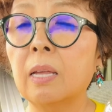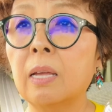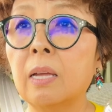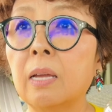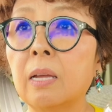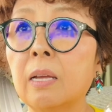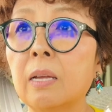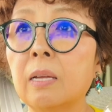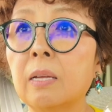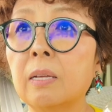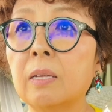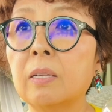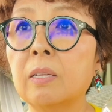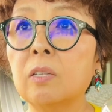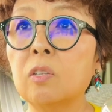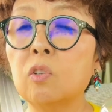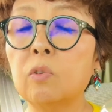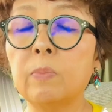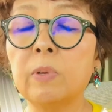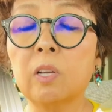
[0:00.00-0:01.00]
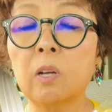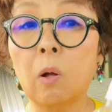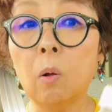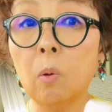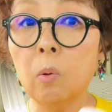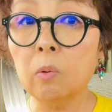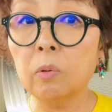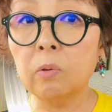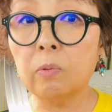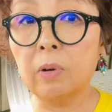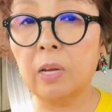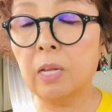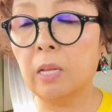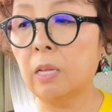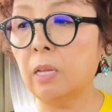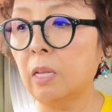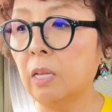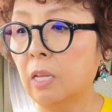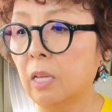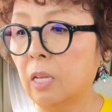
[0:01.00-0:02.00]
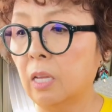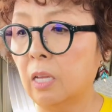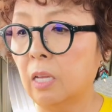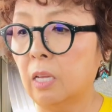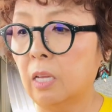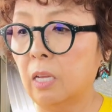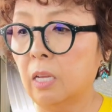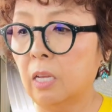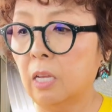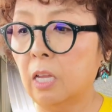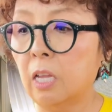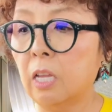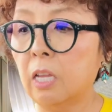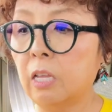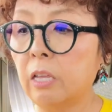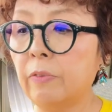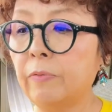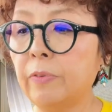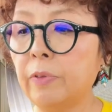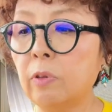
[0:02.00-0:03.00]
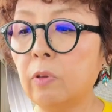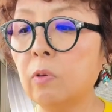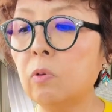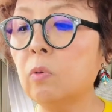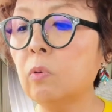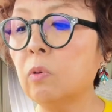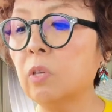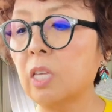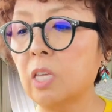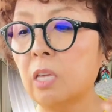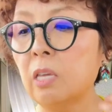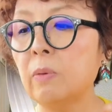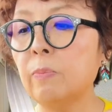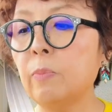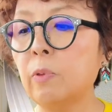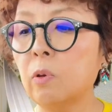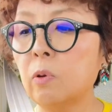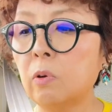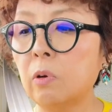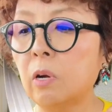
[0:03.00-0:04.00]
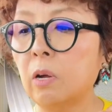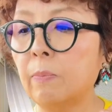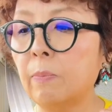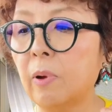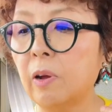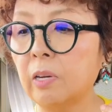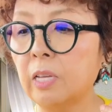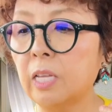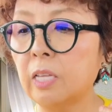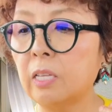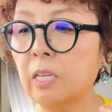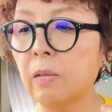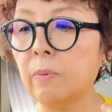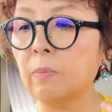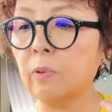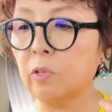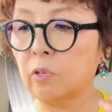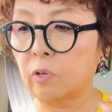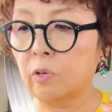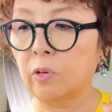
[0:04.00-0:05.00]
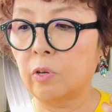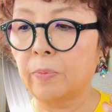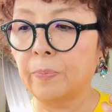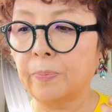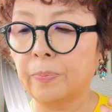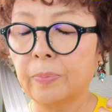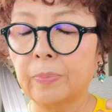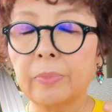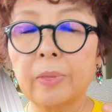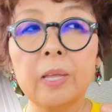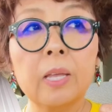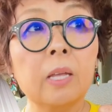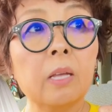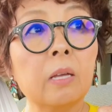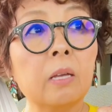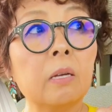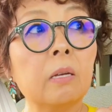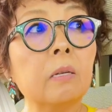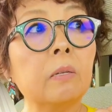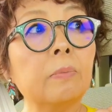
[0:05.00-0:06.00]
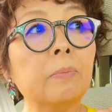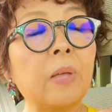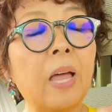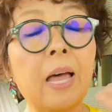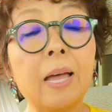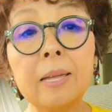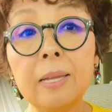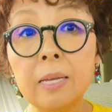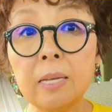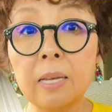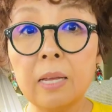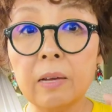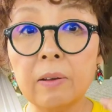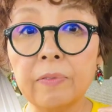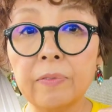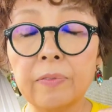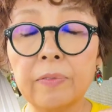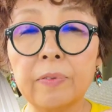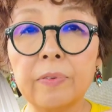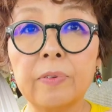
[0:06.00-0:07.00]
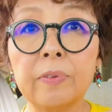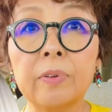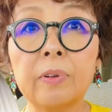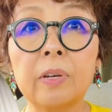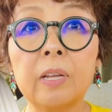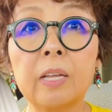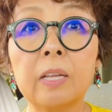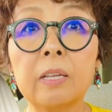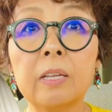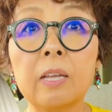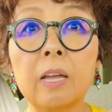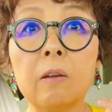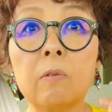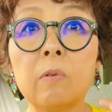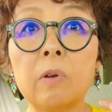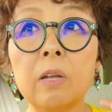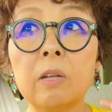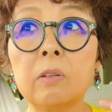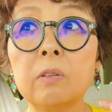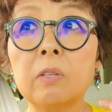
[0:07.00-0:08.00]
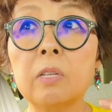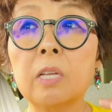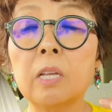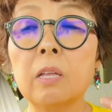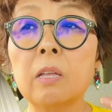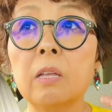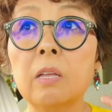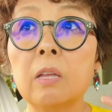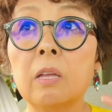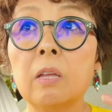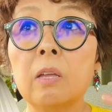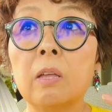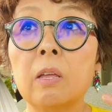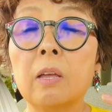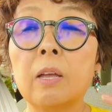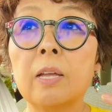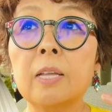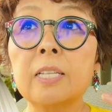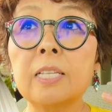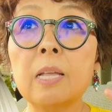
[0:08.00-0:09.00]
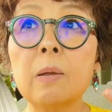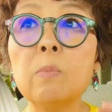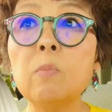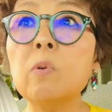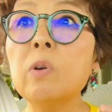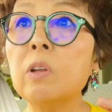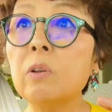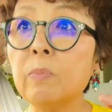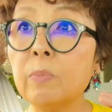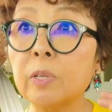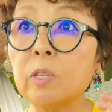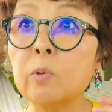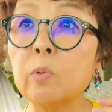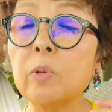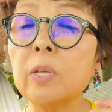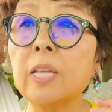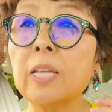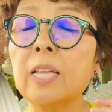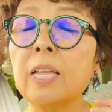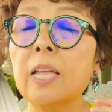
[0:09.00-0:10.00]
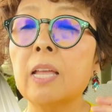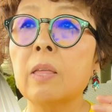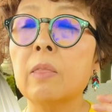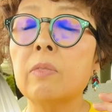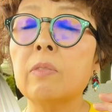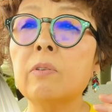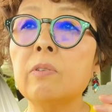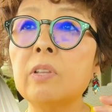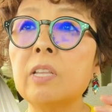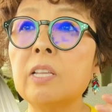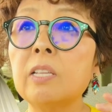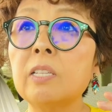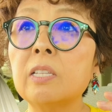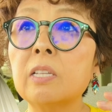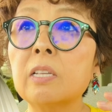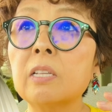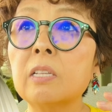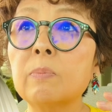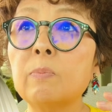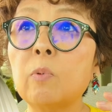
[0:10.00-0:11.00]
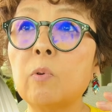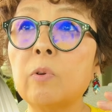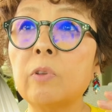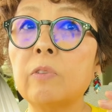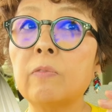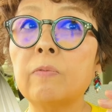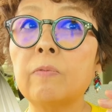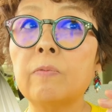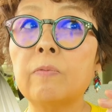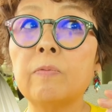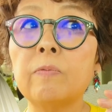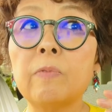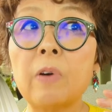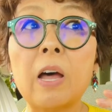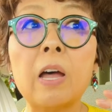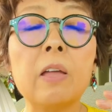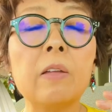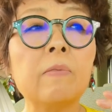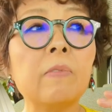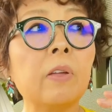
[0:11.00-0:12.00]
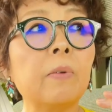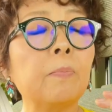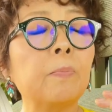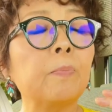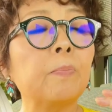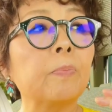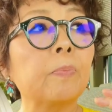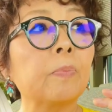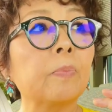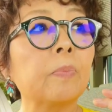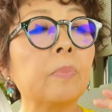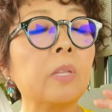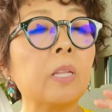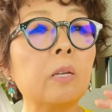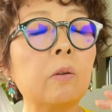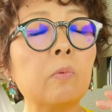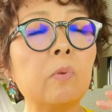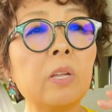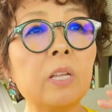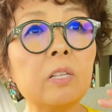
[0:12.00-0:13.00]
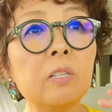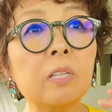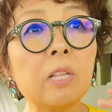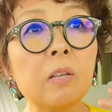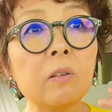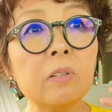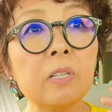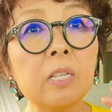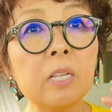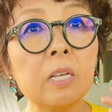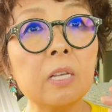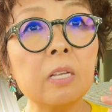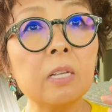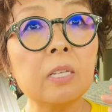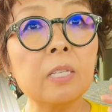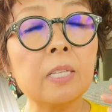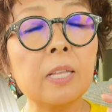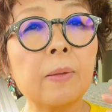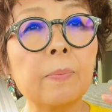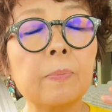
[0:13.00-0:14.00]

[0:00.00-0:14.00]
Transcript: uh, to be cold right and if you keep your body temperature um, high enough like around somewhere between 36.5 degrees celsius